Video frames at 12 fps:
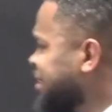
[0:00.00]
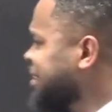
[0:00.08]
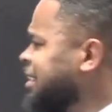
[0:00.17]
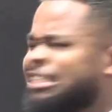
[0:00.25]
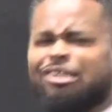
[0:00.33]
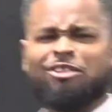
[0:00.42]

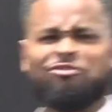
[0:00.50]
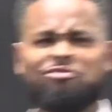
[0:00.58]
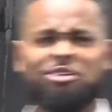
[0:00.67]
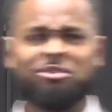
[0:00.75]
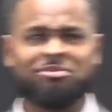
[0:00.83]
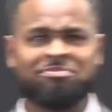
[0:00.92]
He's on the
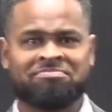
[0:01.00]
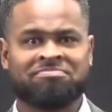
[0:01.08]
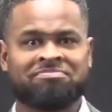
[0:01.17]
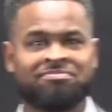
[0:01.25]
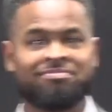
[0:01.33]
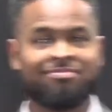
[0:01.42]
throne.
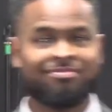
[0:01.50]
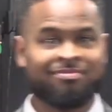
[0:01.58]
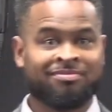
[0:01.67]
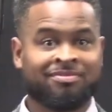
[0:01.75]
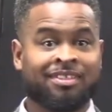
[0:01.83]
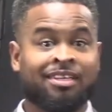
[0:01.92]

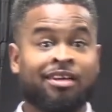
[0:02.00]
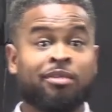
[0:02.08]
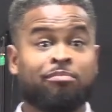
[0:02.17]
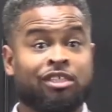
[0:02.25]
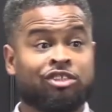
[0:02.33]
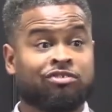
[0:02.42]

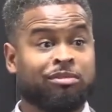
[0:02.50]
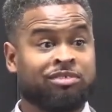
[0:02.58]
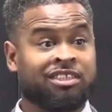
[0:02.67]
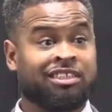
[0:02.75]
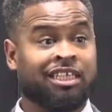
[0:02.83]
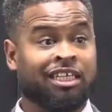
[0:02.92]
But the
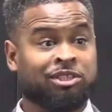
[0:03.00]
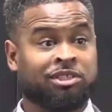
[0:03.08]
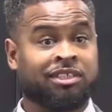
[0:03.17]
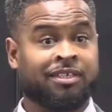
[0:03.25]
scripture says